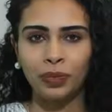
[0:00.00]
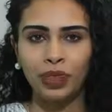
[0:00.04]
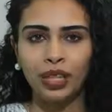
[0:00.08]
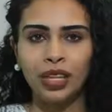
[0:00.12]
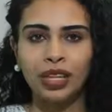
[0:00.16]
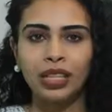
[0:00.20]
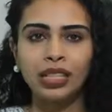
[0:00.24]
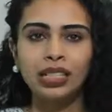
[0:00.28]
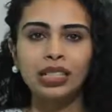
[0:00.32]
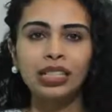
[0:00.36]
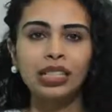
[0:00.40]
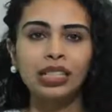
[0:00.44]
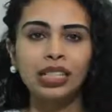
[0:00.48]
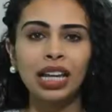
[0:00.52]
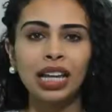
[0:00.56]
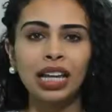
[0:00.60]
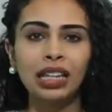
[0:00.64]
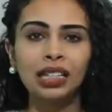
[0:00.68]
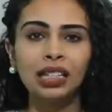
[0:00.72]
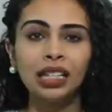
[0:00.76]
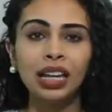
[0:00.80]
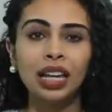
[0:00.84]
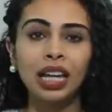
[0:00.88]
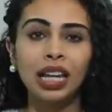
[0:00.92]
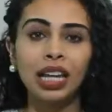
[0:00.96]
Instead,
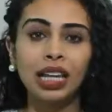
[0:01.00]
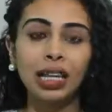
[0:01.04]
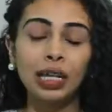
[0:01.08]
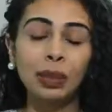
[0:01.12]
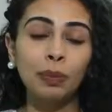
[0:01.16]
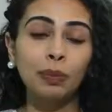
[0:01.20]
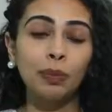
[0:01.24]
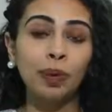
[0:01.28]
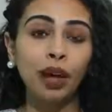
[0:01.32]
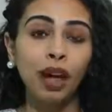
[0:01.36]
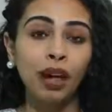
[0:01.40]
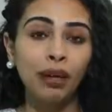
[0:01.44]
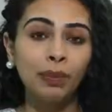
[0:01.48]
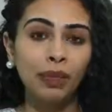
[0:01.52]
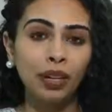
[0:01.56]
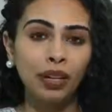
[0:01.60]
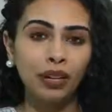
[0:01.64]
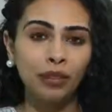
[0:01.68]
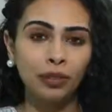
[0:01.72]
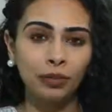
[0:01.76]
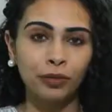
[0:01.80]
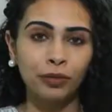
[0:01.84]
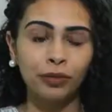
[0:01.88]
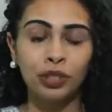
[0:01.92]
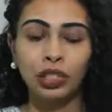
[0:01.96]
in Bama
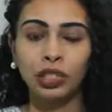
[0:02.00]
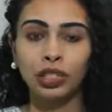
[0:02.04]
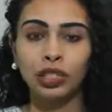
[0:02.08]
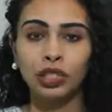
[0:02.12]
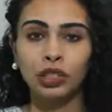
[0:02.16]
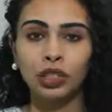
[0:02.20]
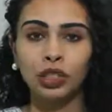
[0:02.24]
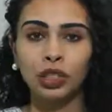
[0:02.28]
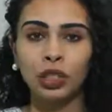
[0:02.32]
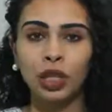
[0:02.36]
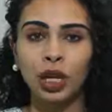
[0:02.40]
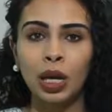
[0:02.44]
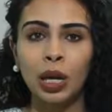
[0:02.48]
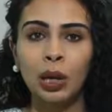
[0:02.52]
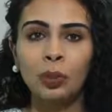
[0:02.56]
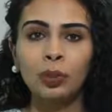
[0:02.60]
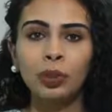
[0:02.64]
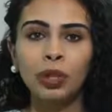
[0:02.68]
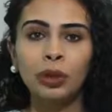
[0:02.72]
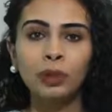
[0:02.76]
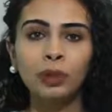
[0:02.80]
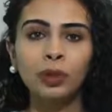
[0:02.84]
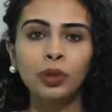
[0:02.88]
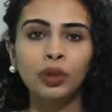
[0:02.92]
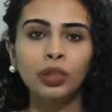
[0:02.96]
village,
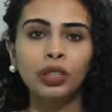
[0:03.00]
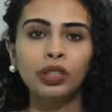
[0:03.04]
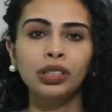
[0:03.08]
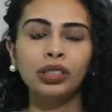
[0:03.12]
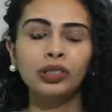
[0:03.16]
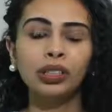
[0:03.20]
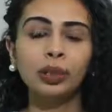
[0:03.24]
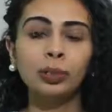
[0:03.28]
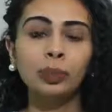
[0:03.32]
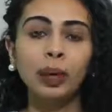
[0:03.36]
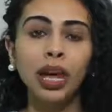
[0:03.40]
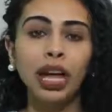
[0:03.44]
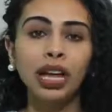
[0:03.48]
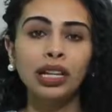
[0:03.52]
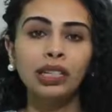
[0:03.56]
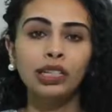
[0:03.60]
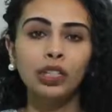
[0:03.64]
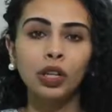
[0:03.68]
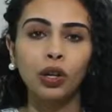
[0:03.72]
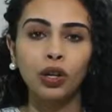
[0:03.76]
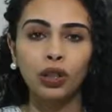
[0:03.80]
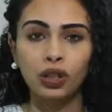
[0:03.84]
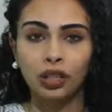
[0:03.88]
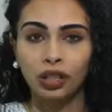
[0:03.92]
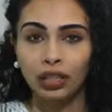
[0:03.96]
people depend
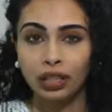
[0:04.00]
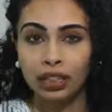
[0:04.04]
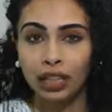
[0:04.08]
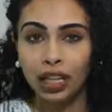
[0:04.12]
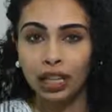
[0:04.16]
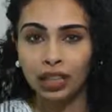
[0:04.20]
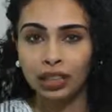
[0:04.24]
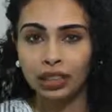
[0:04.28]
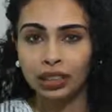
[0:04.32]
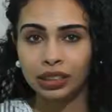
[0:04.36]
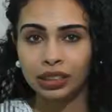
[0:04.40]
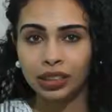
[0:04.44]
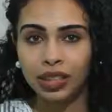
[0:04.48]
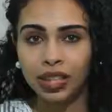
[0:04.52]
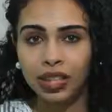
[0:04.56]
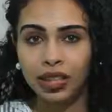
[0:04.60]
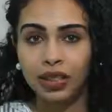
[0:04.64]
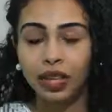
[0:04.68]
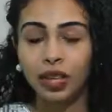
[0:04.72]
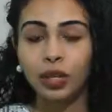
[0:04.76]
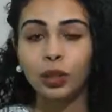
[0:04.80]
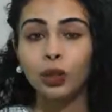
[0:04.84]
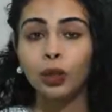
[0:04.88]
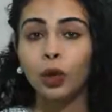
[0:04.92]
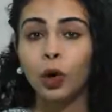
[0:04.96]
on their diet. They
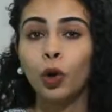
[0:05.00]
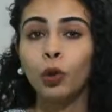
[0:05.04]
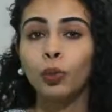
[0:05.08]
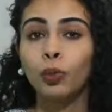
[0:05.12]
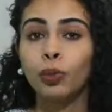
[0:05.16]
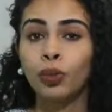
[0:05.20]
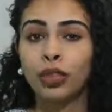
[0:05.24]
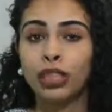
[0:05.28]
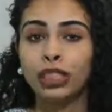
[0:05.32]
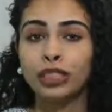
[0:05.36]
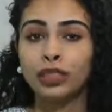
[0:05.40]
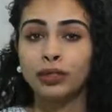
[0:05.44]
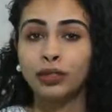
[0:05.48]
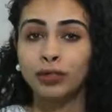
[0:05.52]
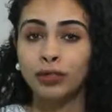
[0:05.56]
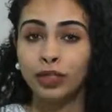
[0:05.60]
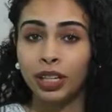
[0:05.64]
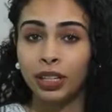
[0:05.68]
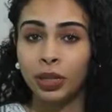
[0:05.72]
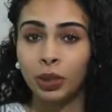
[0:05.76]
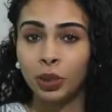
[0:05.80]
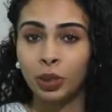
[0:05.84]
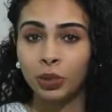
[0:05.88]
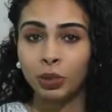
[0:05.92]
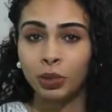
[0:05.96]
incorporate
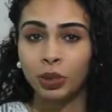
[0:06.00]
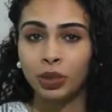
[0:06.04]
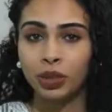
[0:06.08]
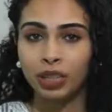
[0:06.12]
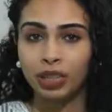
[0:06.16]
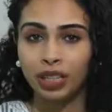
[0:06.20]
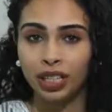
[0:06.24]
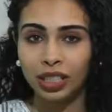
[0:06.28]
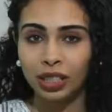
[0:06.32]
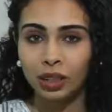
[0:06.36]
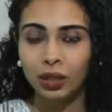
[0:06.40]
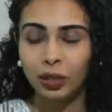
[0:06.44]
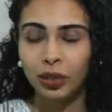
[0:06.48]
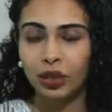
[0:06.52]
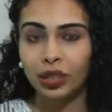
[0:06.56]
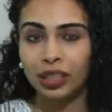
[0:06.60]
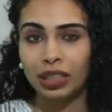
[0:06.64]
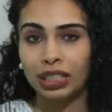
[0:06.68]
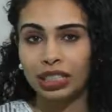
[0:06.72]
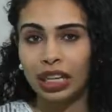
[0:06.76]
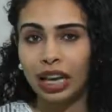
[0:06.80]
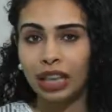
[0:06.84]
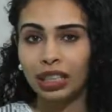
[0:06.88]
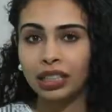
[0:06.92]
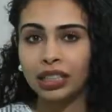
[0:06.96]
vegetables into their
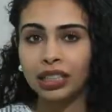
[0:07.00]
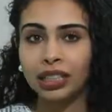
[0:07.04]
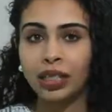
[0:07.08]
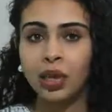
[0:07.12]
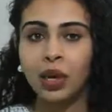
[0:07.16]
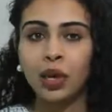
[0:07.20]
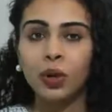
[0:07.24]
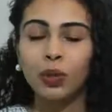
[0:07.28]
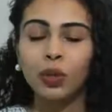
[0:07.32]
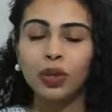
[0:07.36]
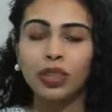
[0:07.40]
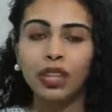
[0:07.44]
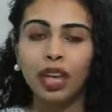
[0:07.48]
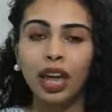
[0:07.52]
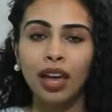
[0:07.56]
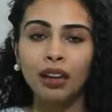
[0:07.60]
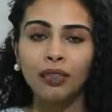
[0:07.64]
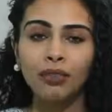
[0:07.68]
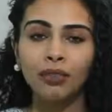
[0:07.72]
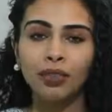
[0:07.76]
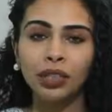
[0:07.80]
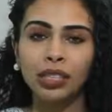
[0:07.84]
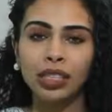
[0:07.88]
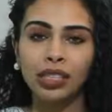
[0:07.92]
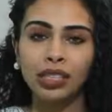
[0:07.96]
diets with
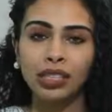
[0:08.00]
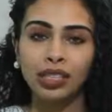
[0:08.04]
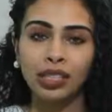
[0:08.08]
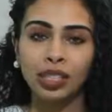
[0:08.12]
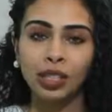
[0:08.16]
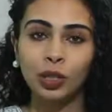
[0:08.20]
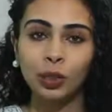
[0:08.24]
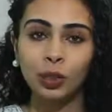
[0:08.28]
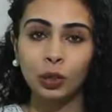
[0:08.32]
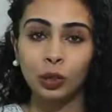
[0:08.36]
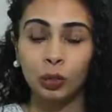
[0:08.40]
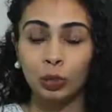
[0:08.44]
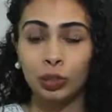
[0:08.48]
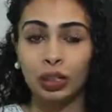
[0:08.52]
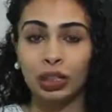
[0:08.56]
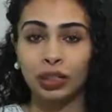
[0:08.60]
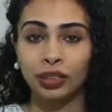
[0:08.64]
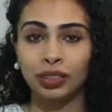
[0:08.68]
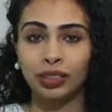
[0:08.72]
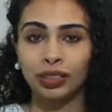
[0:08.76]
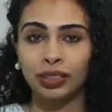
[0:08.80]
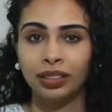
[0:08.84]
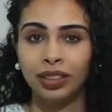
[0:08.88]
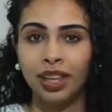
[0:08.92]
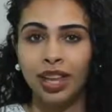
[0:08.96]
every single meal.
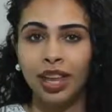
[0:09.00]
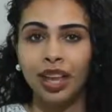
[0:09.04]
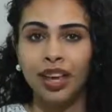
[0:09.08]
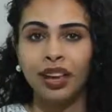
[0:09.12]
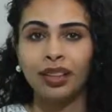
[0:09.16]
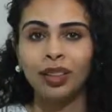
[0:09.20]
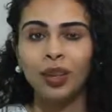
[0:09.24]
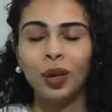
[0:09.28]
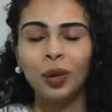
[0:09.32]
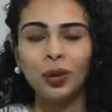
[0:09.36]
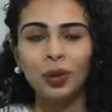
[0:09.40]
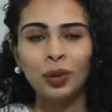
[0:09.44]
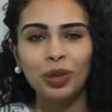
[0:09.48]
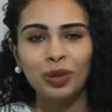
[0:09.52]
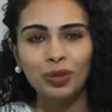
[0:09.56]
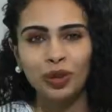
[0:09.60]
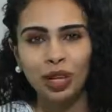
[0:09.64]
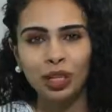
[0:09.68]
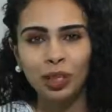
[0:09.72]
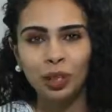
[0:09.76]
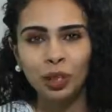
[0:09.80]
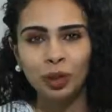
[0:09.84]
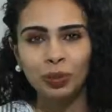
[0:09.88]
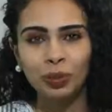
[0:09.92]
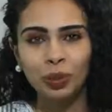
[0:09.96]
Along with
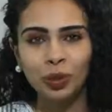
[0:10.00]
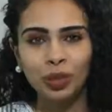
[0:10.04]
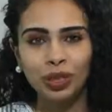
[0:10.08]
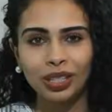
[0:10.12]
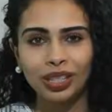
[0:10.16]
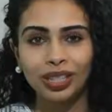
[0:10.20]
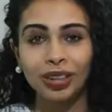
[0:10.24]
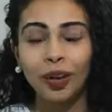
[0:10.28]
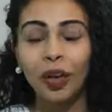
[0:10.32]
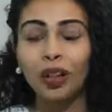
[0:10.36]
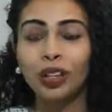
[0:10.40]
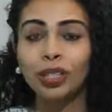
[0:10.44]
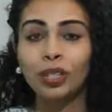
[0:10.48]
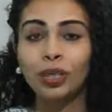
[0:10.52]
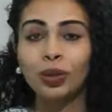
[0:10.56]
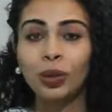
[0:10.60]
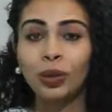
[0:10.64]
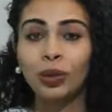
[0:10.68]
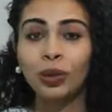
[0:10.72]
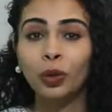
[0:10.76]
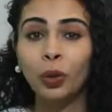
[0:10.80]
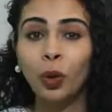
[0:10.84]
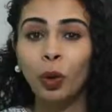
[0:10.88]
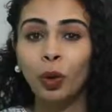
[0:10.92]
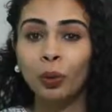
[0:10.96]
vegetables, they also
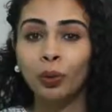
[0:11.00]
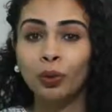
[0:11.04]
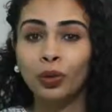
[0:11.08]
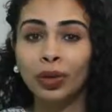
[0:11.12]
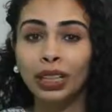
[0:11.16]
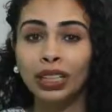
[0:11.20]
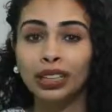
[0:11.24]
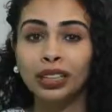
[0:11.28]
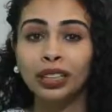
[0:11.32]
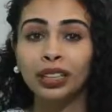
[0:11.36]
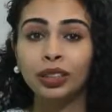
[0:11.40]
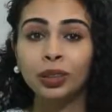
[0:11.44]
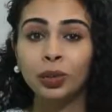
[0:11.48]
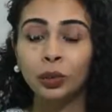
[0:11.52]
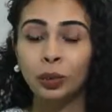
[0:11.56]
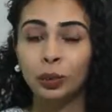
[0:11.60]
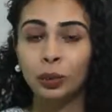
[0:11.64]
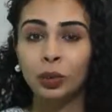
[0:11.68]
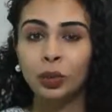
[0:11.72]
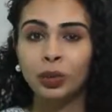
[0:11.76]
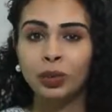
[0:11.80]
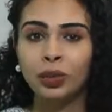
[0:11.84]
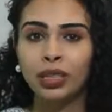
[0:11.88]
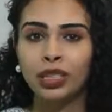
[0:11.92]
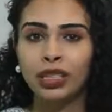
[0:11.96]
incorporate
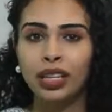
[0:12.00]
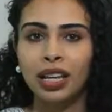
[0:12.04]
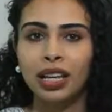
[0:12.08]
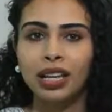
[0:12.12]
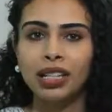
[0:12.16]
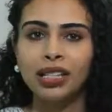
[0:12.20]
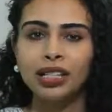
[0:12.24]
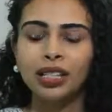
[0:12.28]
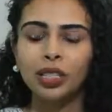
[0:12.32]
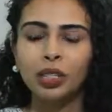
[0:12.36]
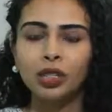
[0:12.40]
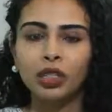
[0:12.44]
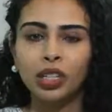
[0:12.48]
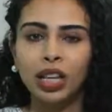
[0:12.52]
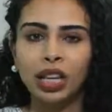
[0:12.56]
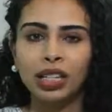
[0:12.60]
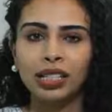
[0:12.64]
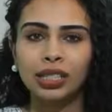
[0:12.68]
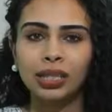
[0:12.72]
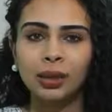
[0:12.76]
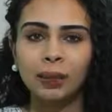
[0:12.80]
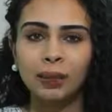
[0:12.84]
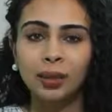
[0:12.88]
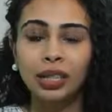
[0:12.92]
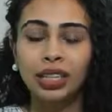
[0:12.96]
legumes such as
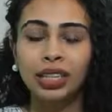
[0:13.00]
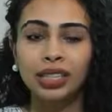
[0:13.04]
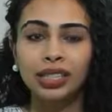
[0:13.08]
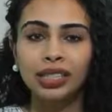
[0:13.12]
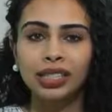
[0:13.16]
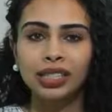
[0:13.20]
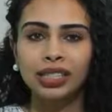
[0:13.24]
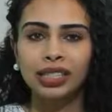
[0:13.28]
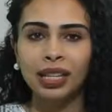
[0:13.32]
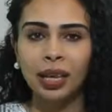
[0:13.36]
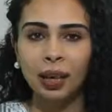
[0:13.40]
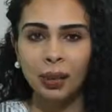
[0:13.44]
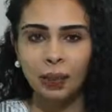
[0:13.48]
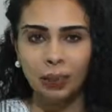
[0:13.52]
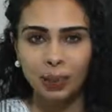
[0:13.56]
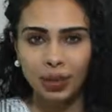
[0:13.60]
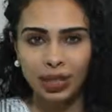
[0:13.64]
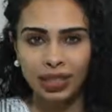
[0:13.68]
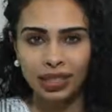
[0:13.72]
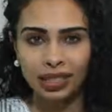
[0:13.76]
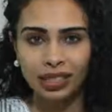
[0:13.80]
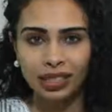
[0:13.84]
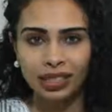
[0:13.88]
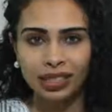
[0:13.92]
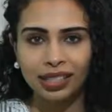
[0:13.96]
peas,
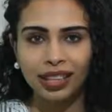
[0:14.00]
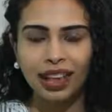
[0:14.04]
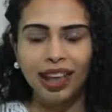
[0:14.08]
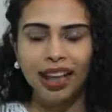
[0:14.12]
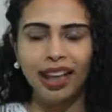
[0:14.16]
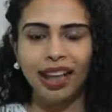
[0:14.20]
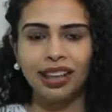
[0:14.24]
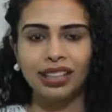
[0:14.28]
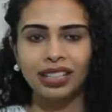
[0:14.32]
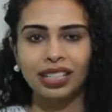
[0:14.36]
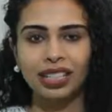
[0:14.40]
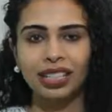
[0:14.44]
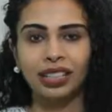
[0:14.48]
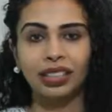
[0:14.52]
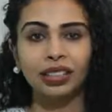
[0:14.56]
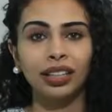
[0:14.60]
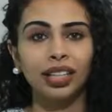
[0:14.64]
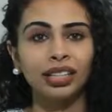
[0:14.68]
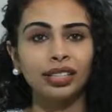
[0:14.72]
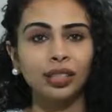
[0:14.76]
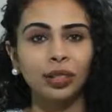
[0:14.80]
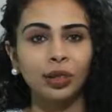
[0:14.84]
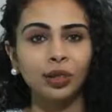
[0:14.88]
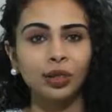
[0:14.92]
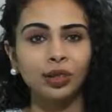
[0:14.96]
beans, and
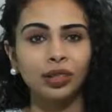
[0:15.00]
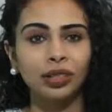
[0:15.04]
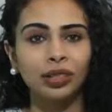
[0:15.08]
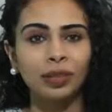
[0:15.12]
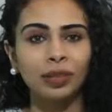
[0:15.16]
lentils.